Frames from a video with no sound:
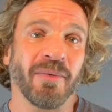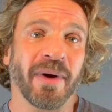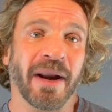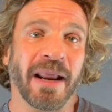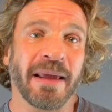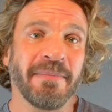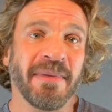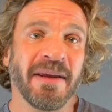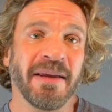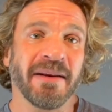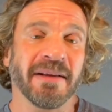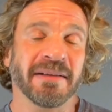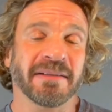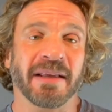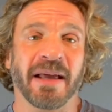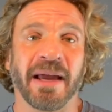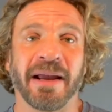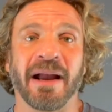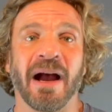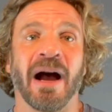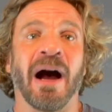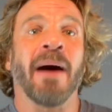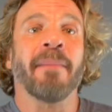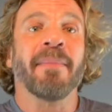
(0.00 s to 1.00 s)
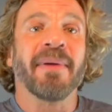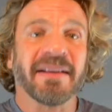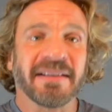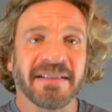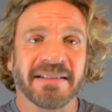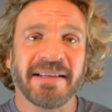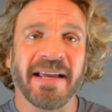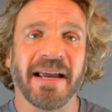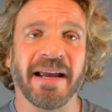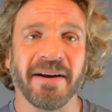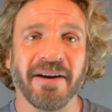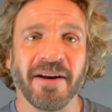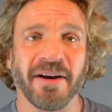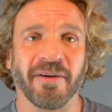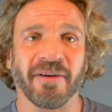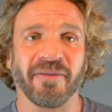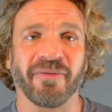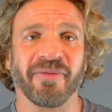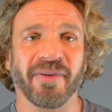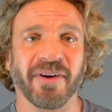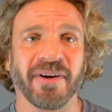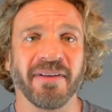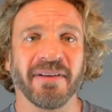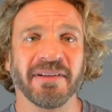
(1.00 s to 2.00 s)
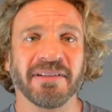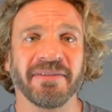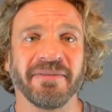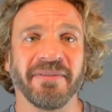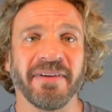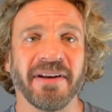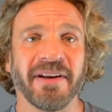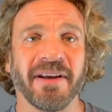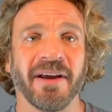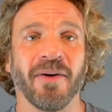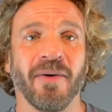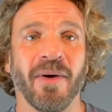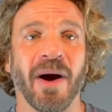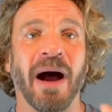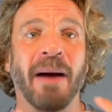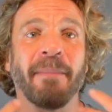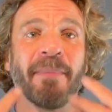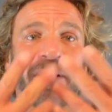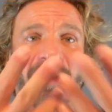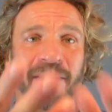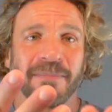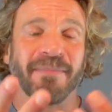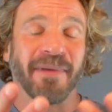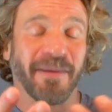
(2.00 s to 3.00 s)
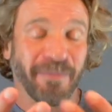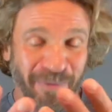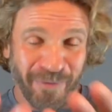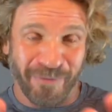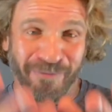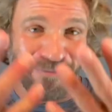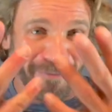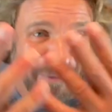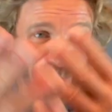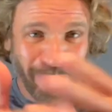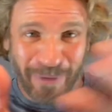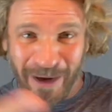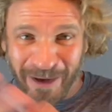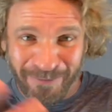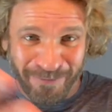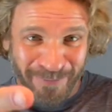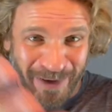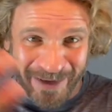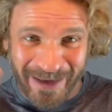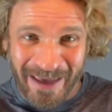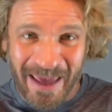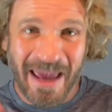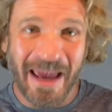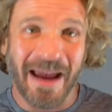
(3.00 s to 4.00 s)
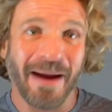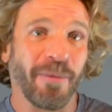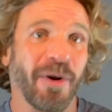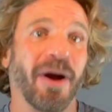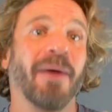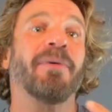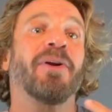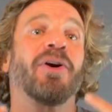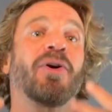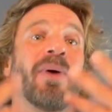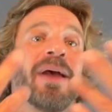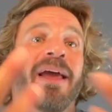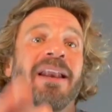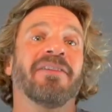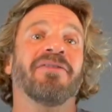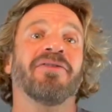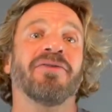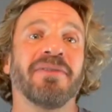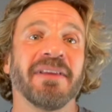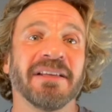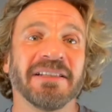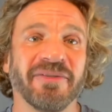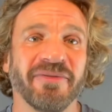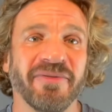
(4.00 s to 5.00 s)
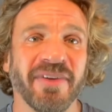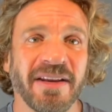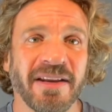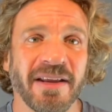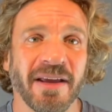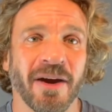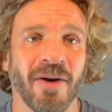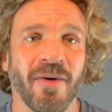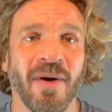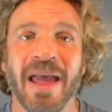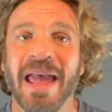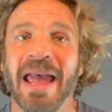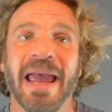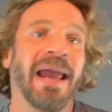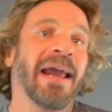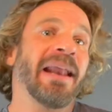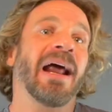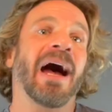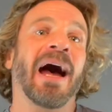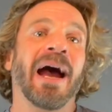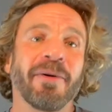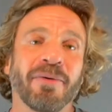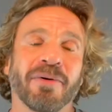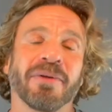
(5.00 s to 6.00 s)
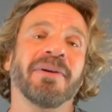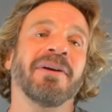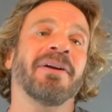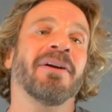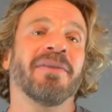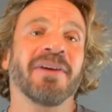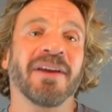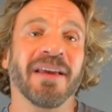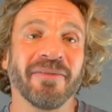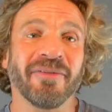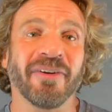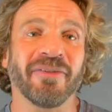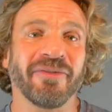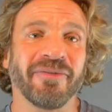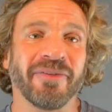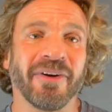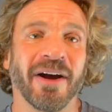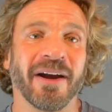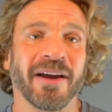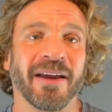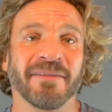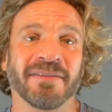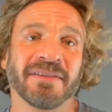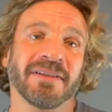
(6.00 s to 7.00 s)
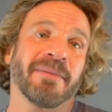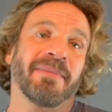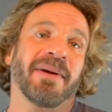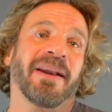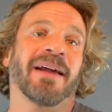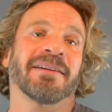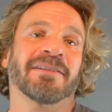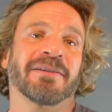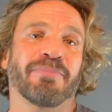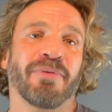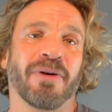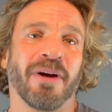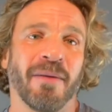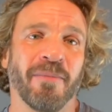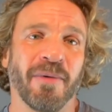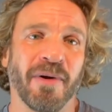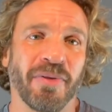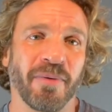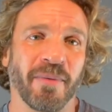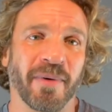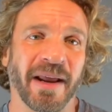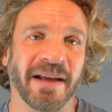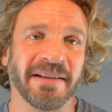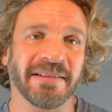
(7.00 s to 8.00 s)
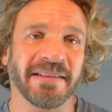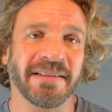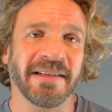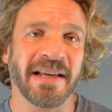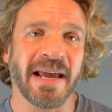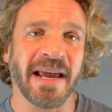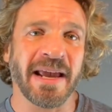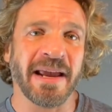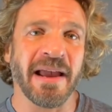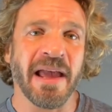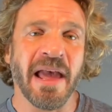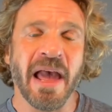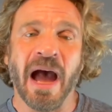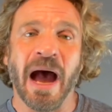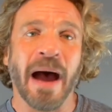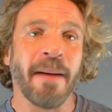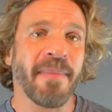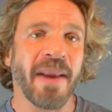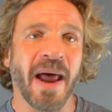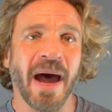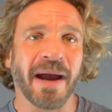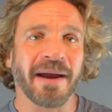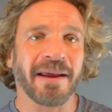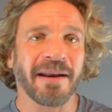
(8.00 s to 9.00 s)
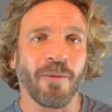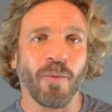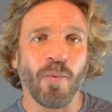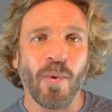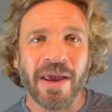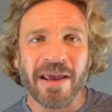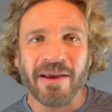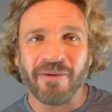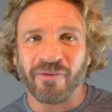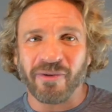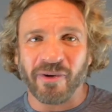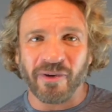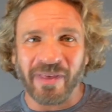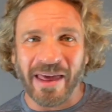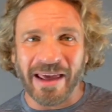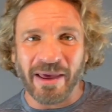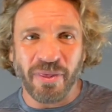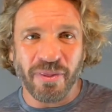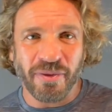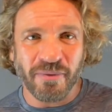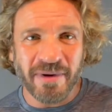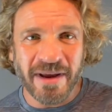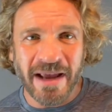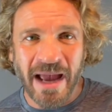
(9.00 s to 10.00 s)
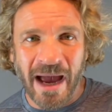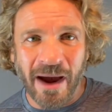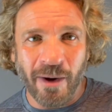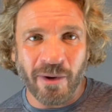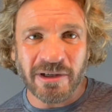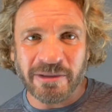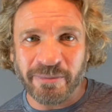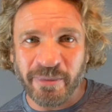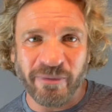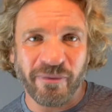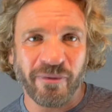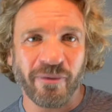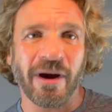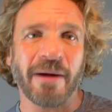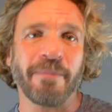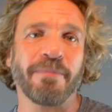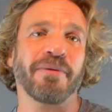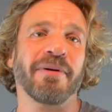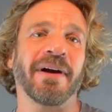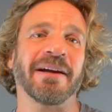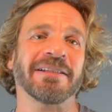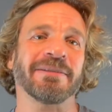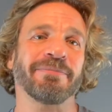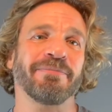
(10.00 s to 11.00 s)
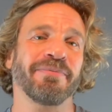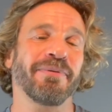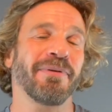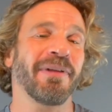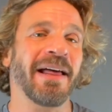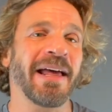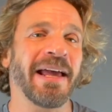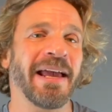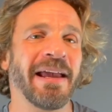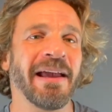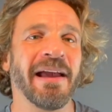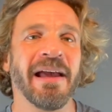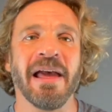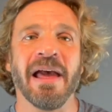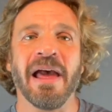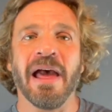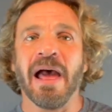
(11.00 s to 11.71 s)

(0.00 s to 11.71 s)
what I mean is like, I'm going to stand here in front of this video. I'm going to, you know, my camera, I'm going to go ahead and do this video. And I really don't give a fuck if somebody has a problem with what I say. I'm not going to wait for like 3 hours before I press play